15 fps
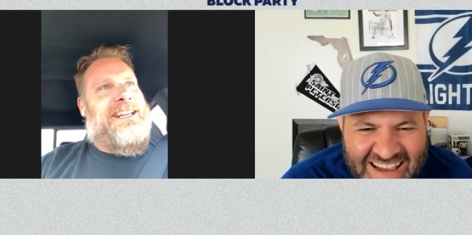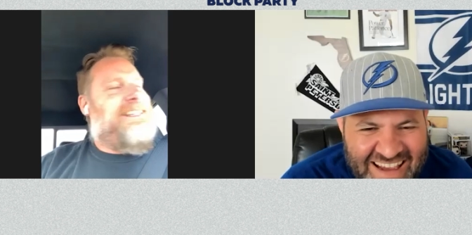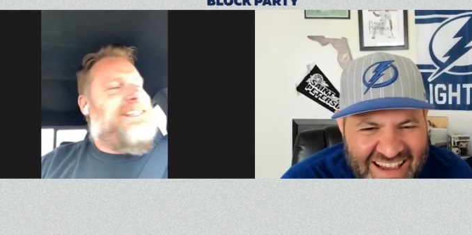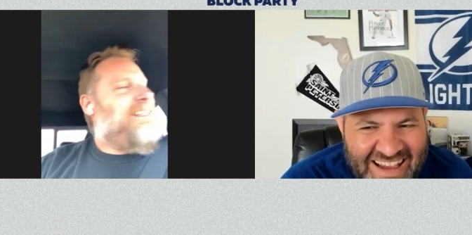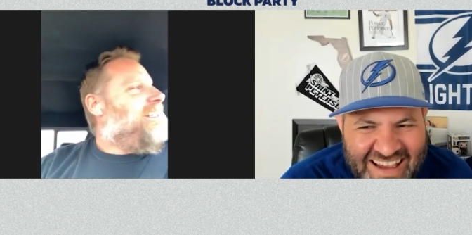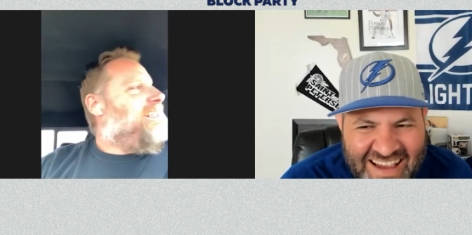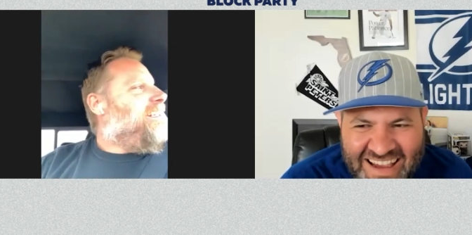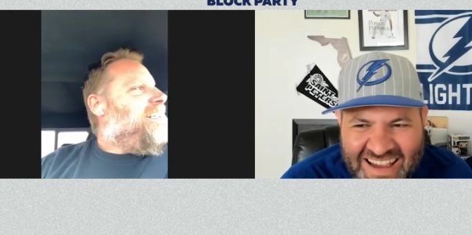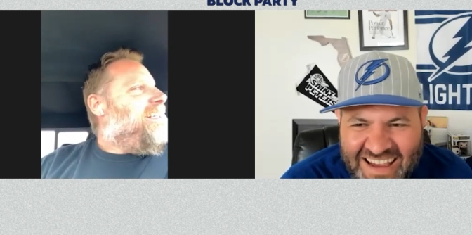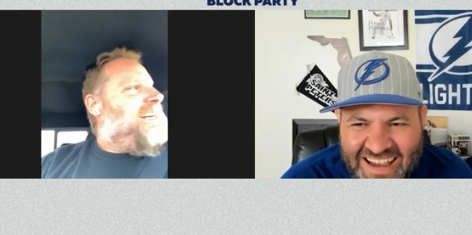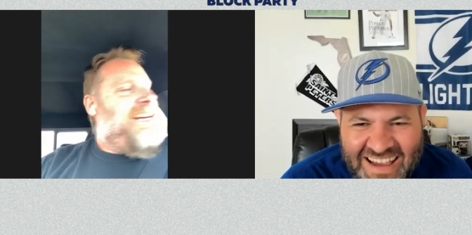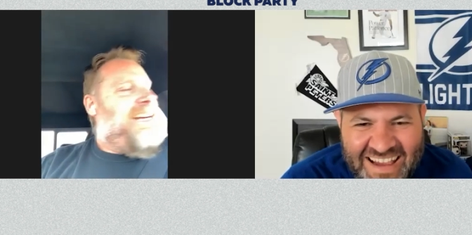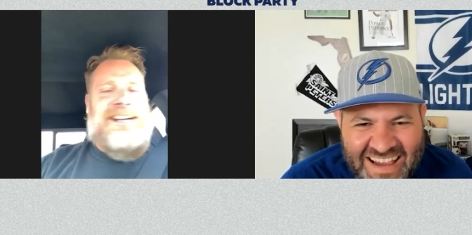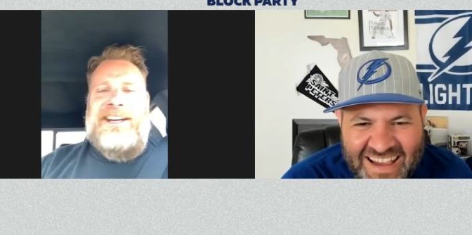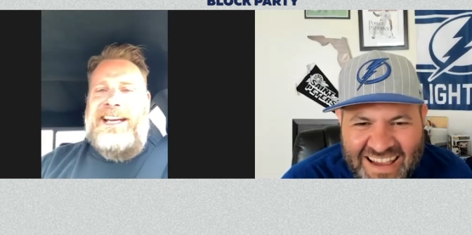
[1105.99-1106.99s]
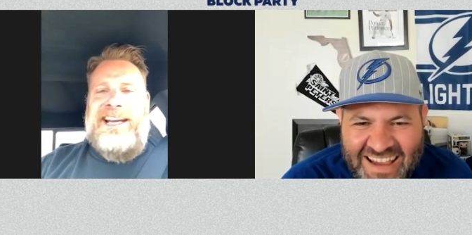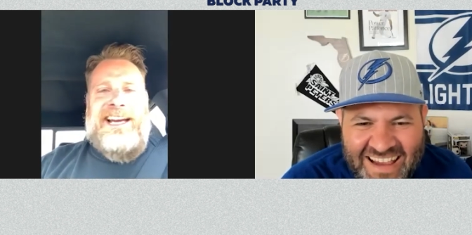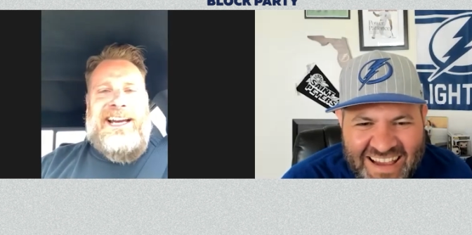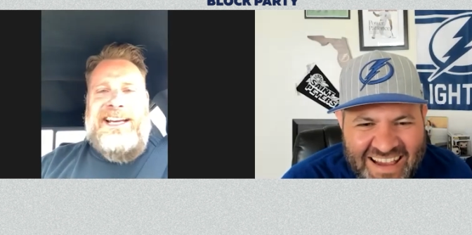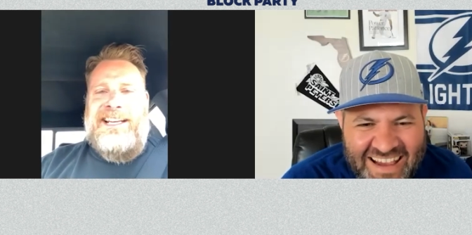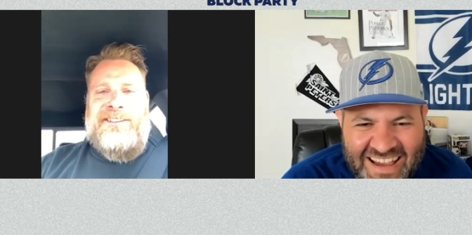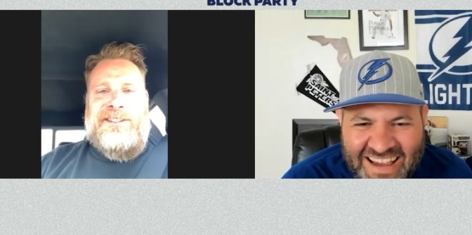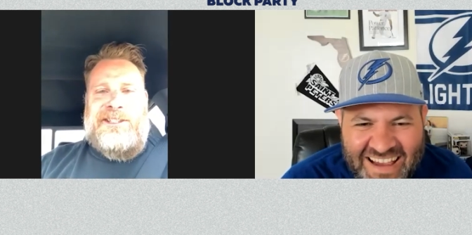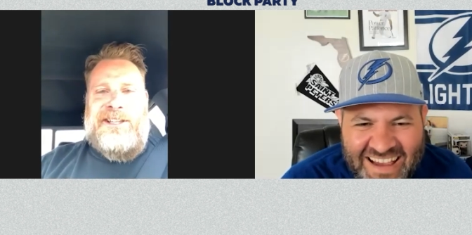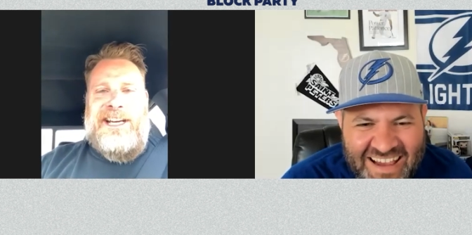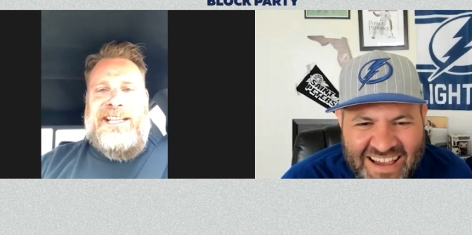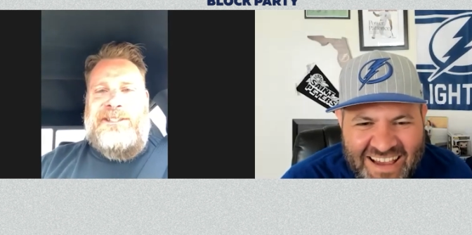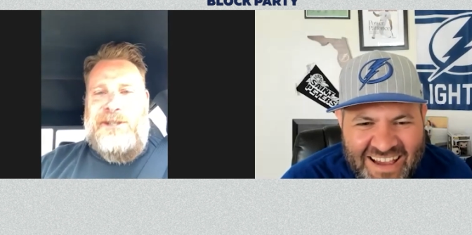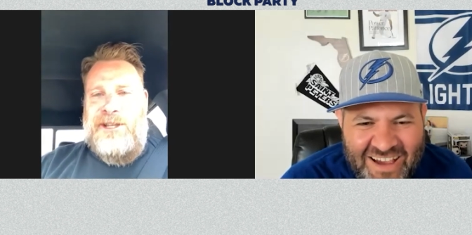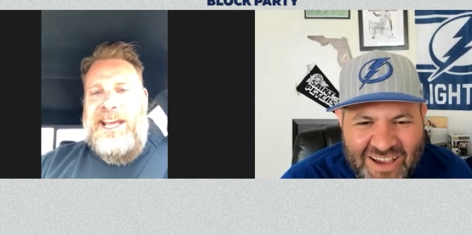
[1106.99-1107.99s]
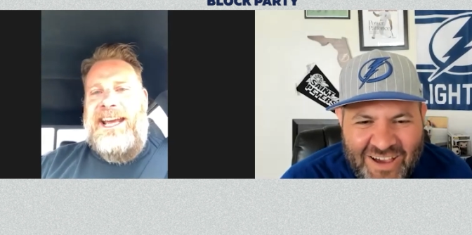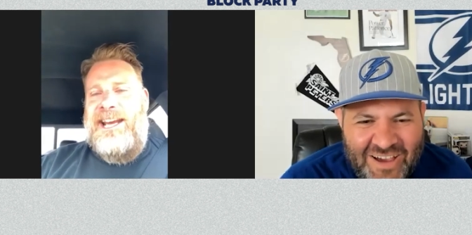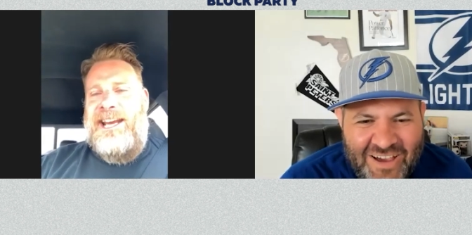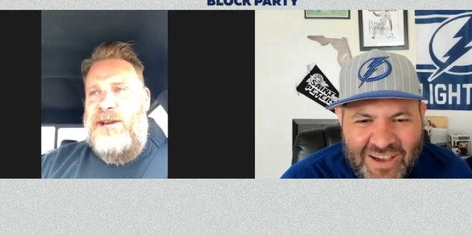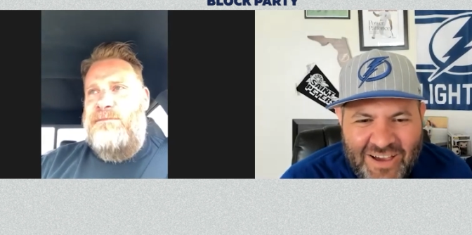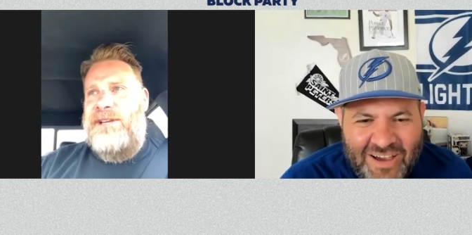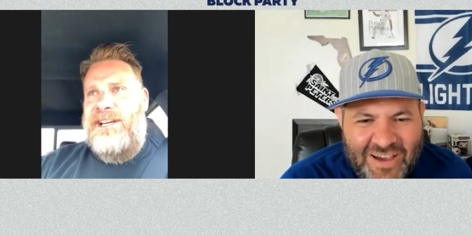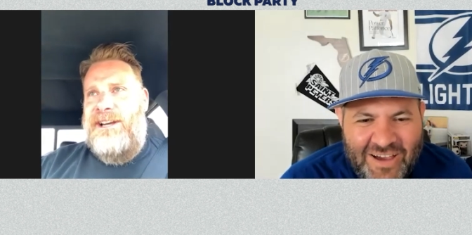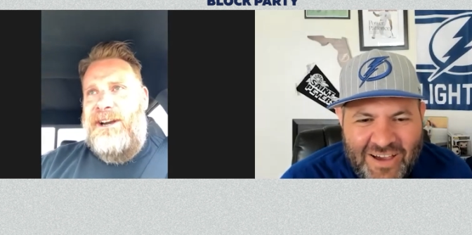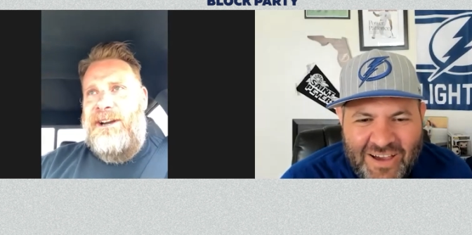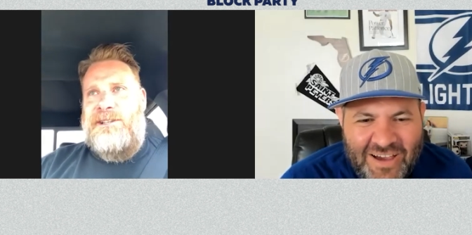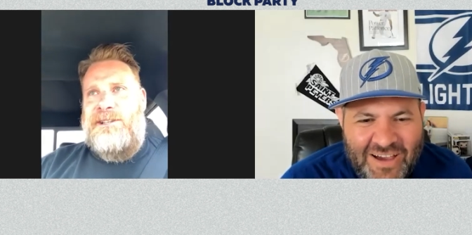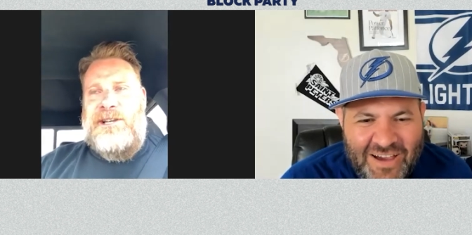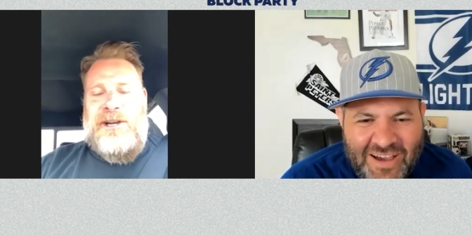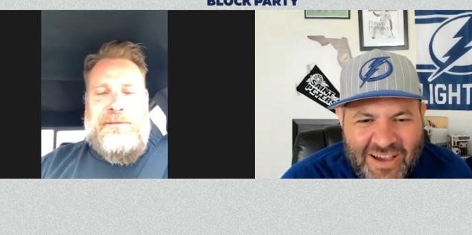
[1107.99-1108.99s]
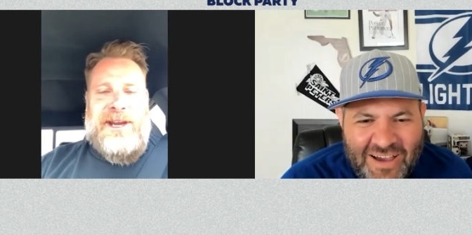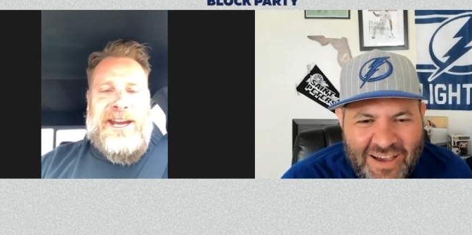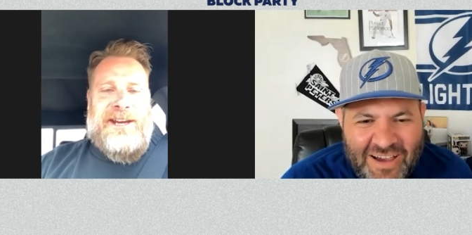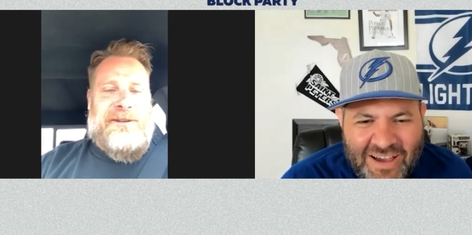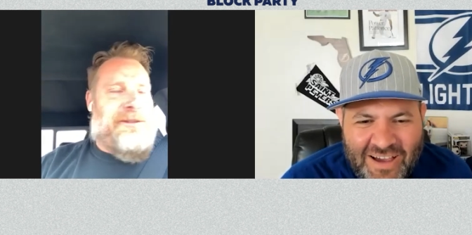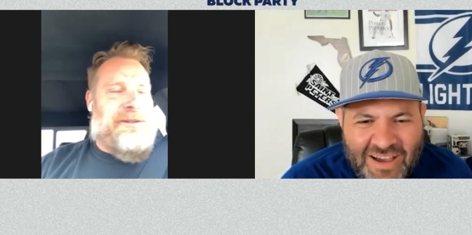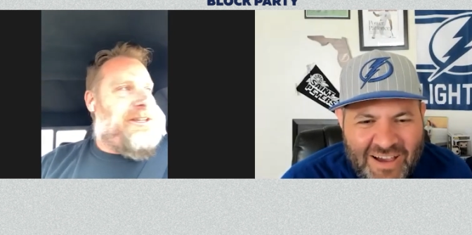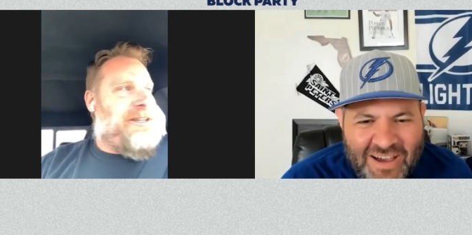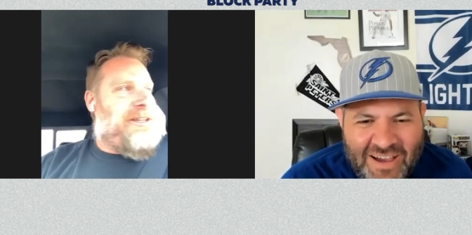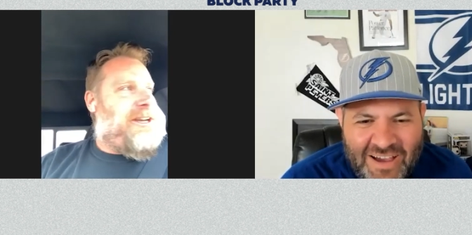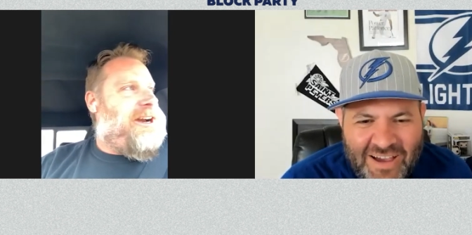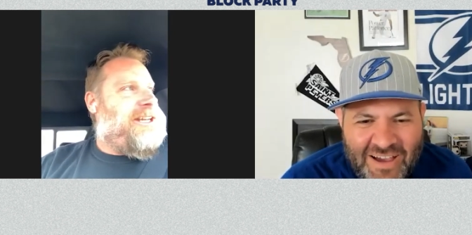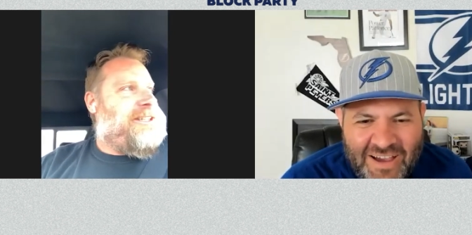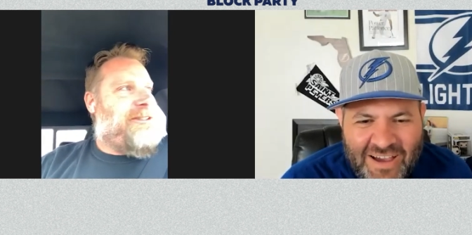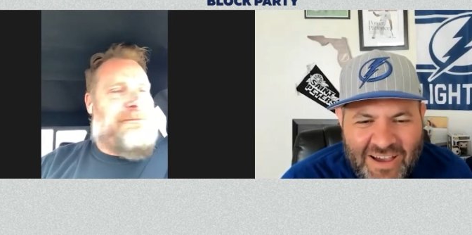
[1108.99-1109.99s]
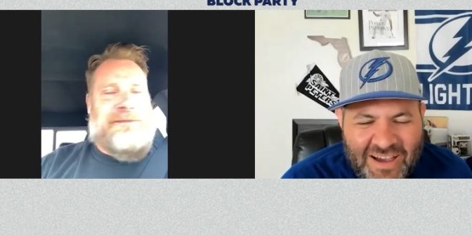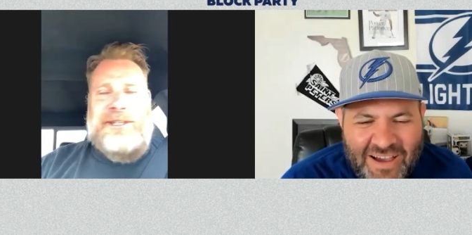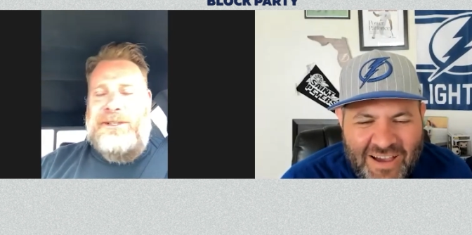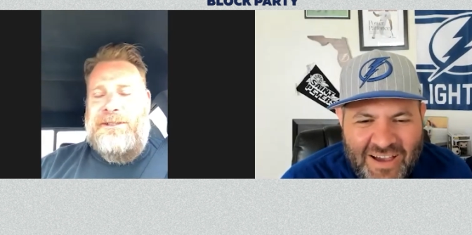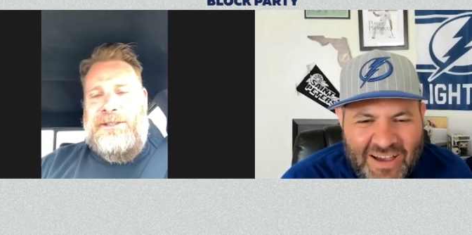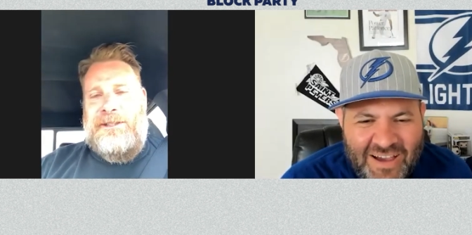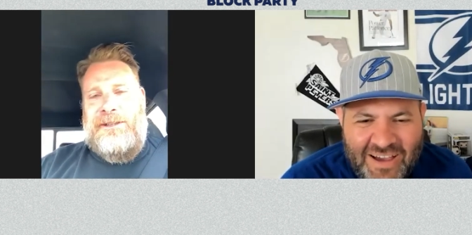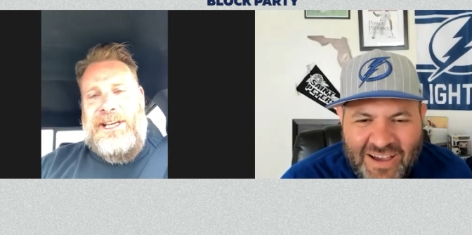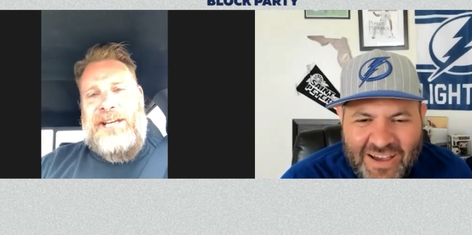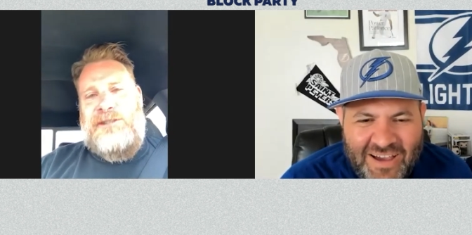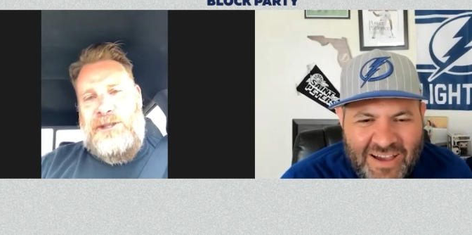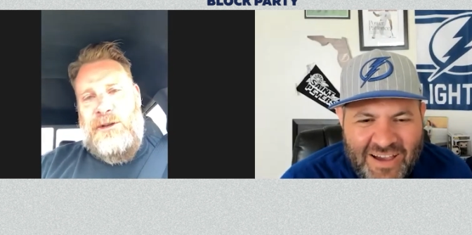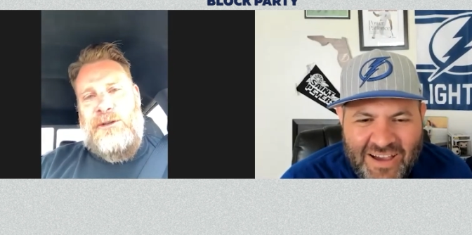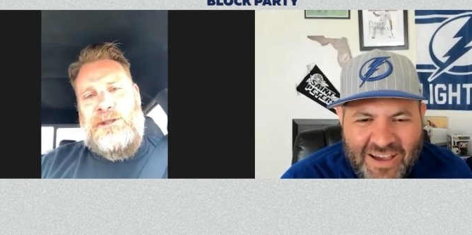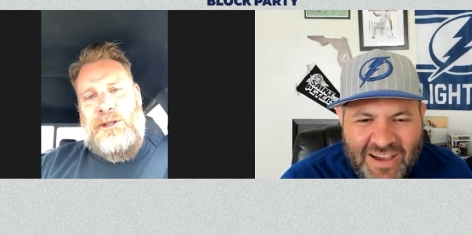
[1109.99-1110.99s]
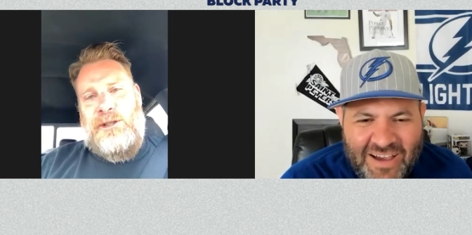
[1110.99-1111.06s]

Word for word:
Speaker 1: And, oh, God, it was great. So they had him and Artūrs Irbe, who was awesome, too. So he'd sew his